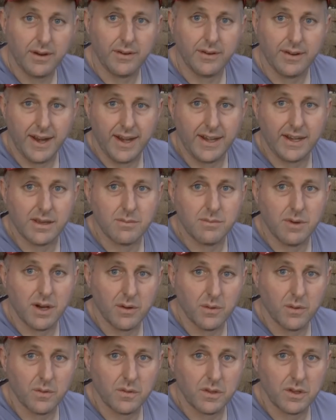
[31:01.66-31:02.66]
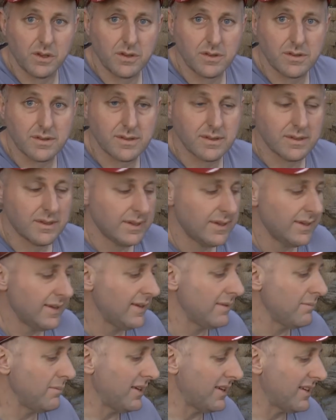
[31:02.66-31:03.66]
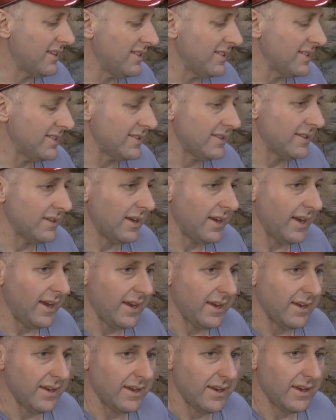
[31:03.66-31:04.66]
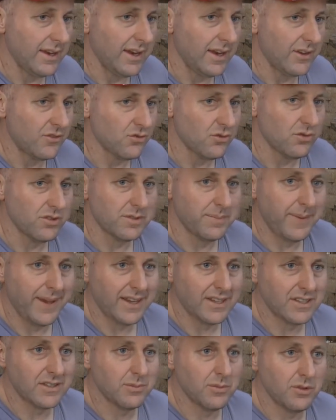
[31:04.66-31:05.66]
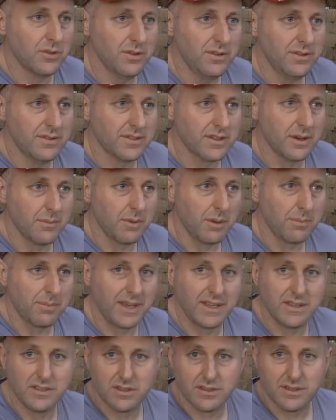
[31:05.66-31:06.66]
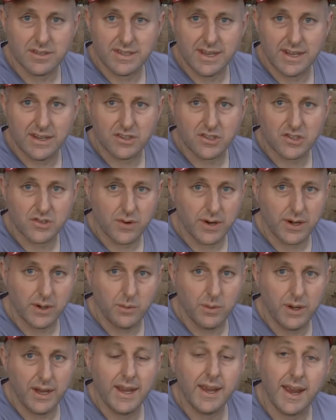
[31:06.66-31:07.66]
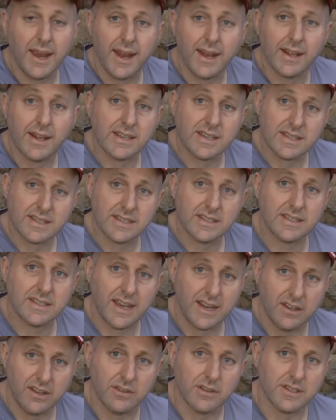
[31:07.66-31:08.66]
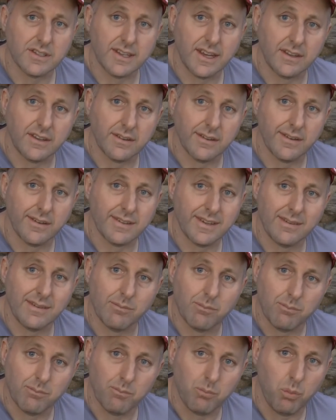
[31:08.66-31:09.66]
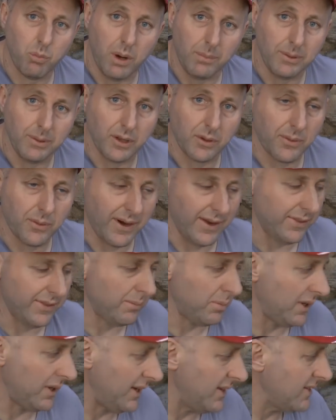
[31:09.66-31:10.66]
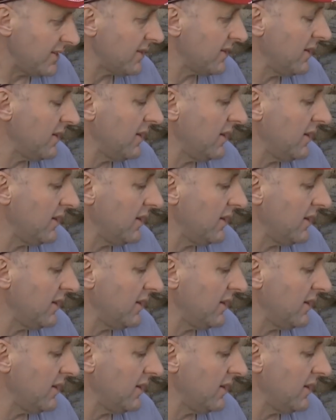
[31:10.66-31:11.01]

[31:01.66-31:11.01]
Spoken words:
on any of my reviews, because it draws back smooth. So my pin's on the center straight away, and it just sat on the center. It didn't wobble around the place.